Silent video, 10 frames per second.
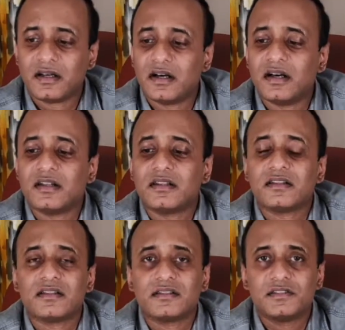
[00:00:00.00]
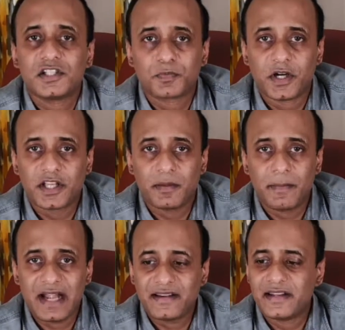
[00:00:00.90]
particular
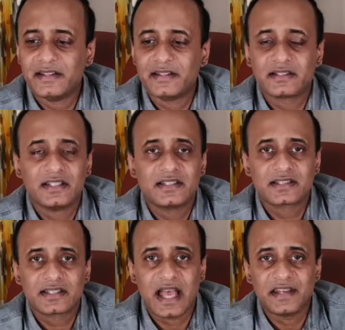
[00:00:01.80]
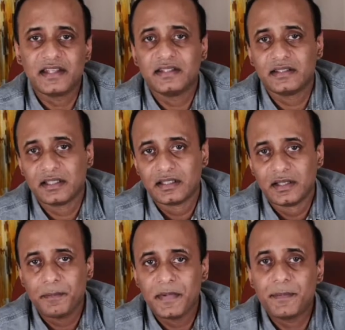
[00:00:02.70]
battery here, it's Canon
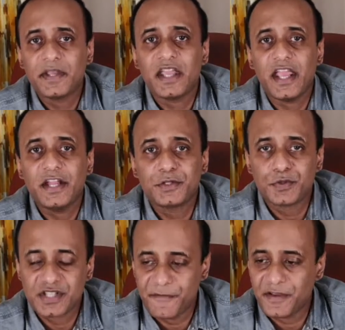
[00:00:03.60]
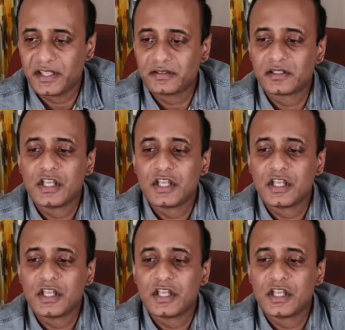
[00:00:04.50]
BP-827.